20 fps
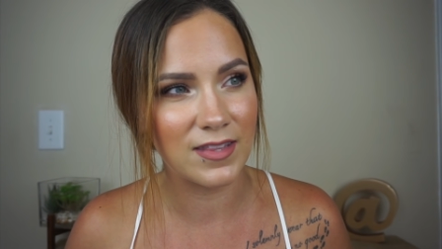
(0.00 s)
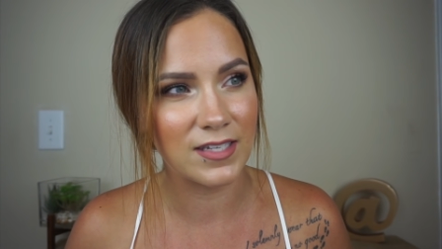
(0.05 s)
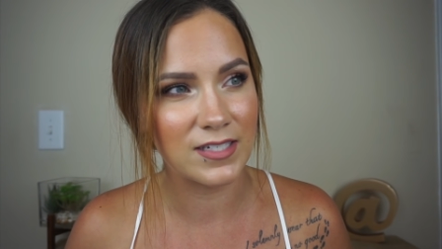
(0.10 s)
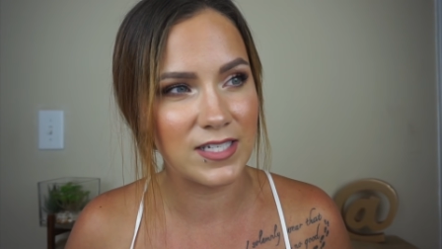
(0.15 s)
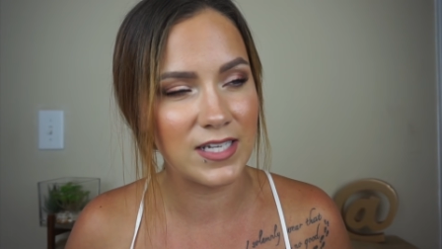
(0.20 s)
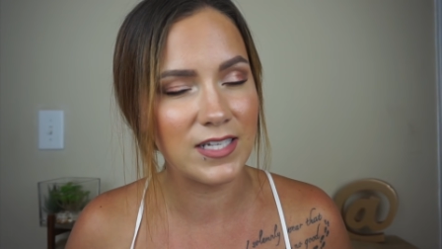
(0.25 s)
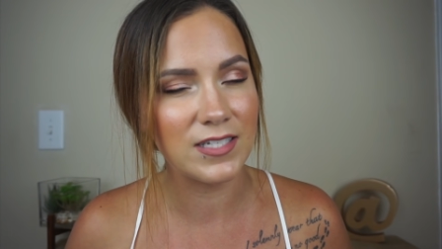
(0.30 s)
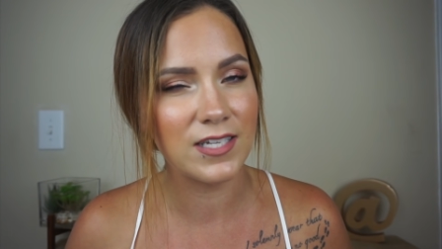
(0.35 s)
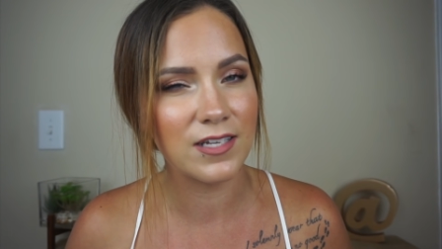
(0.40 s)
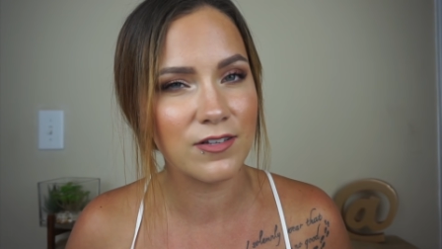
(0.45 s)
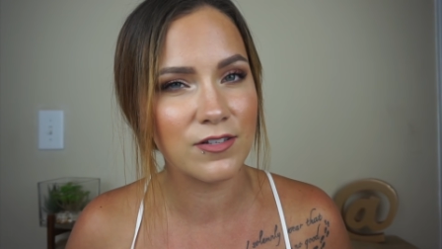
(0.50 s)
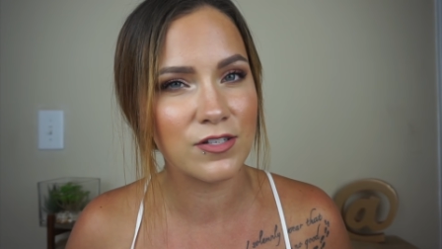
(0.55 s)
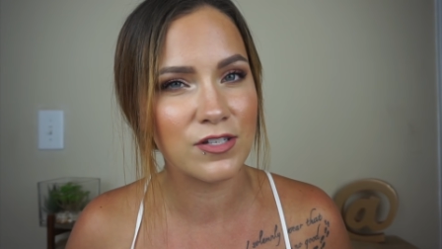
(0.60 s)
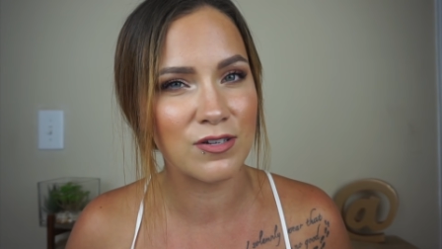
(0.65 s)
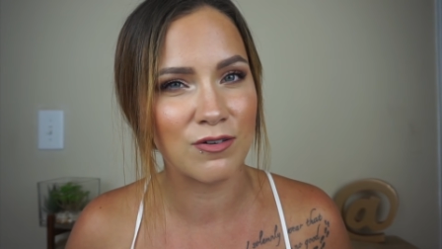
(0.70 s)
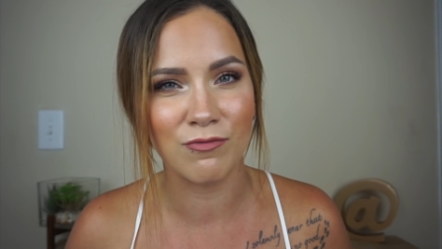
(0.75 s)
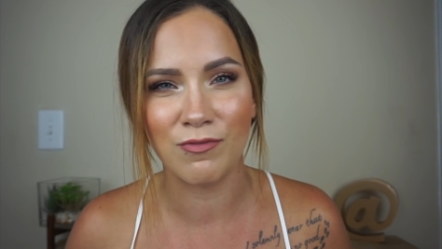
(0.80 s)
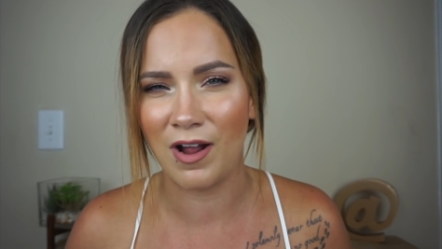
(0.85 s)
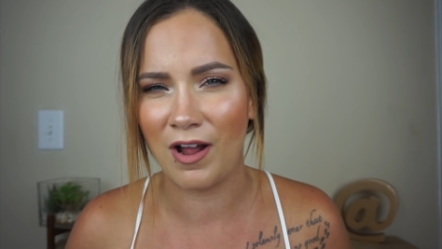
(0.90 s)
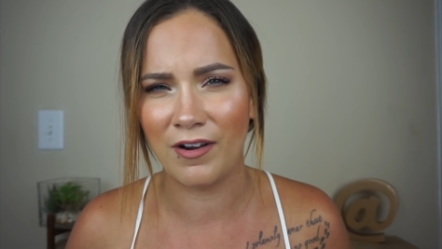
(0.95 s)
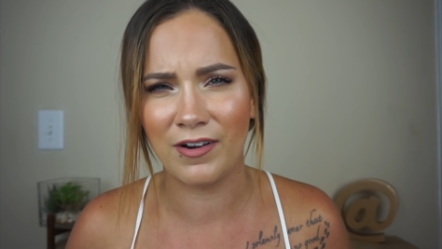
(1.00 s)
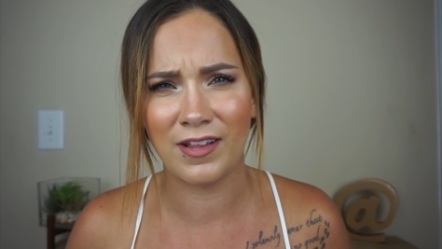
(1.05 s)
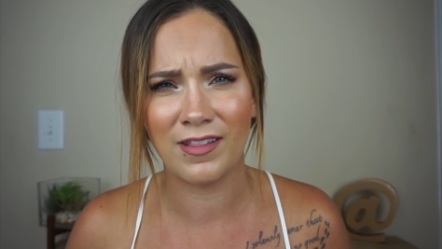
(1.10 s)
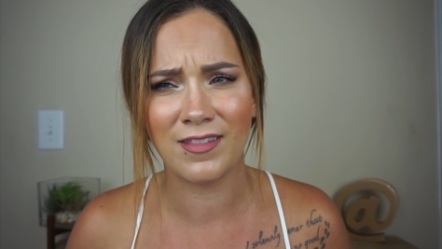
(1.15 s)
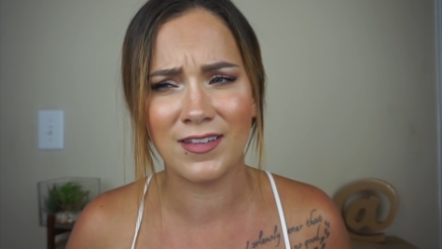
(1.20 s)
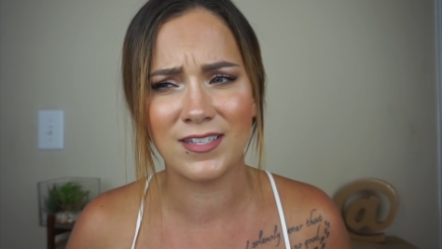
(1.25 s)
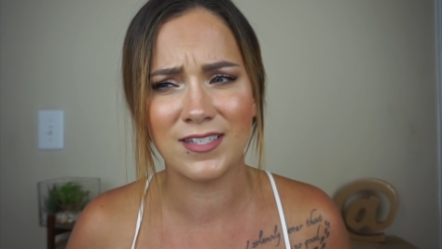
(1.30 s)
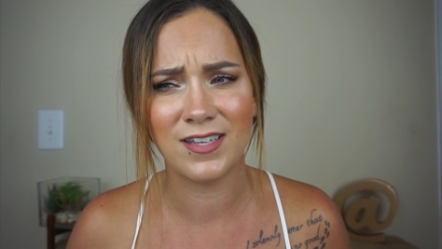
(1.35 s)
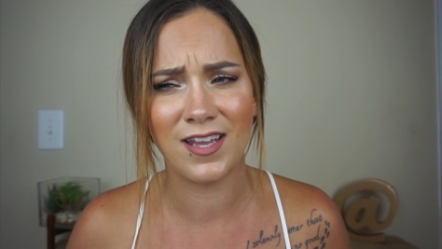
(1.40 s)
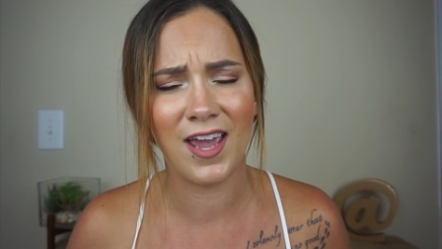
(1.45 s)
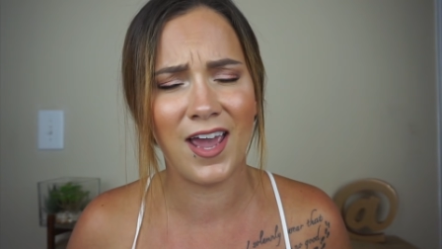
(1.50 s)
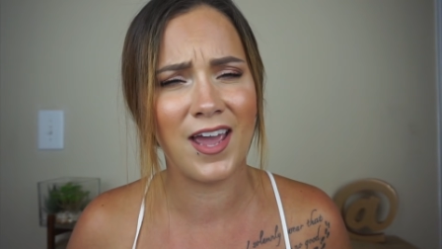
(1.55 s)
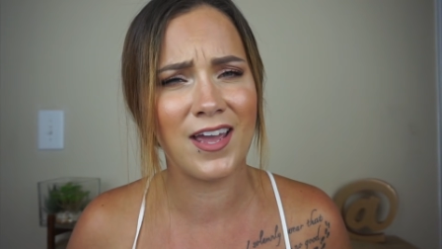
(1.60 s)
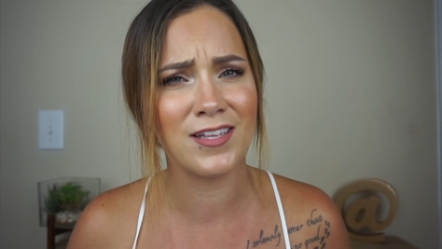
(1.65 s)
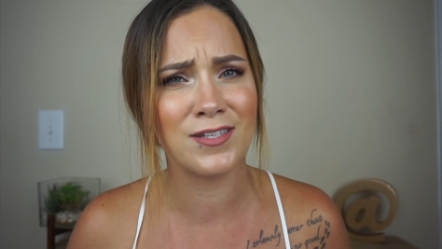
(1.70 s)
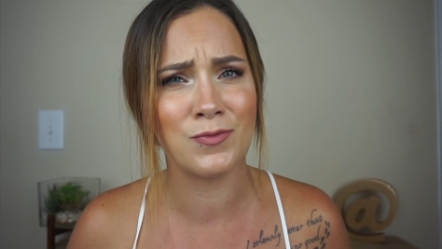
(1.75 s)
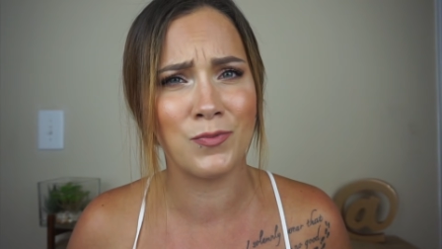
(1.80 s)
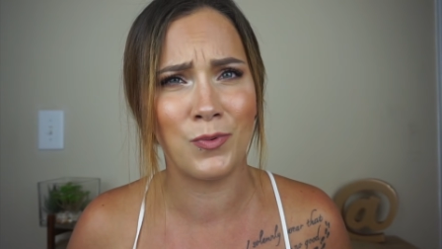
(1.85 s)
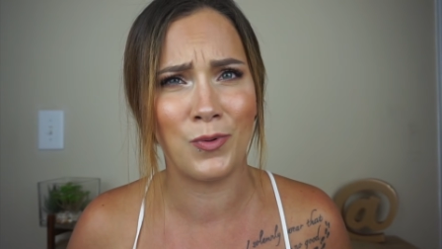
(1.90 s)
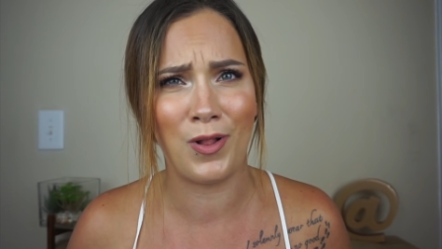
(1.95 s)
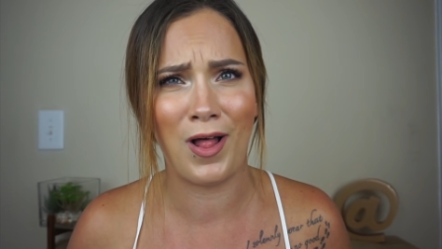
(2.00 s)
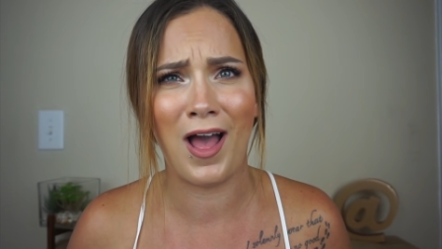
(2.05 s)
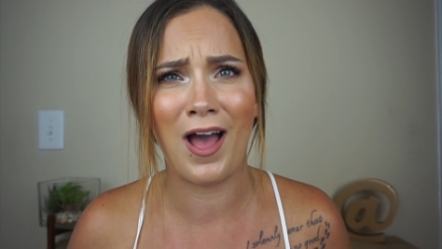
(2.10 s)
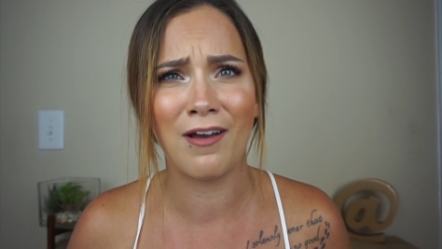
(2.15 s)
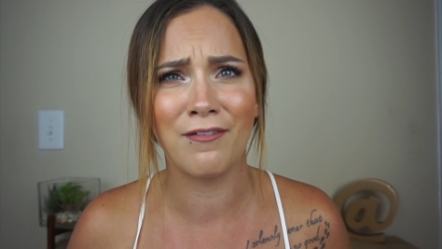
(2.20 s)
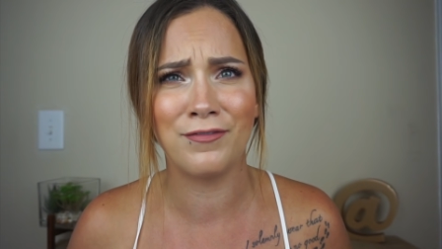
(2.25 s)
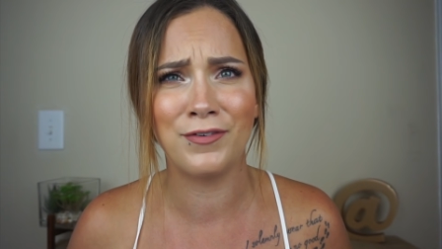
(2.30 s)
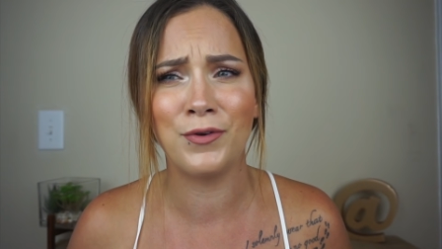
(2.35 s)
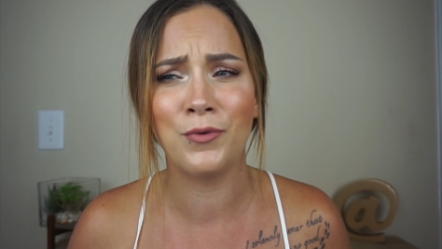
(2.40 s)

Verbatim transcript: the details surrounding this case will have